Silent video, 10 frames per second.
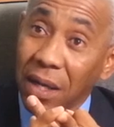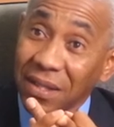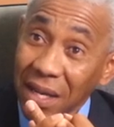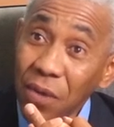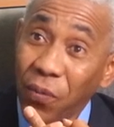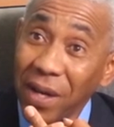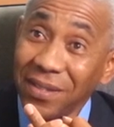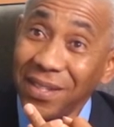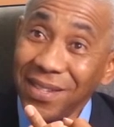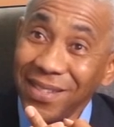
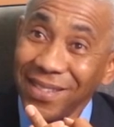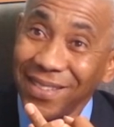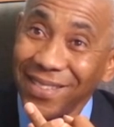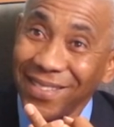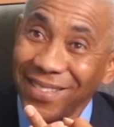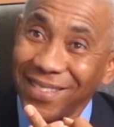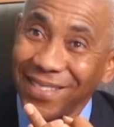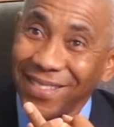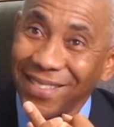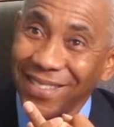sacrifices,
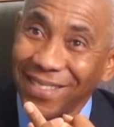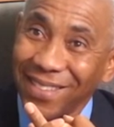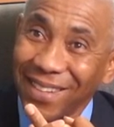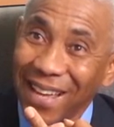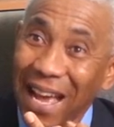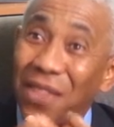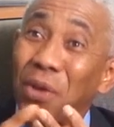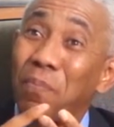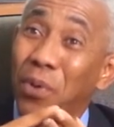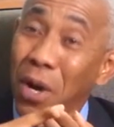and
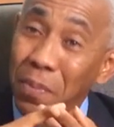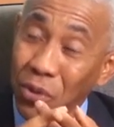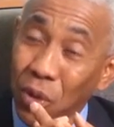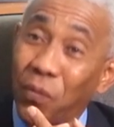the purpose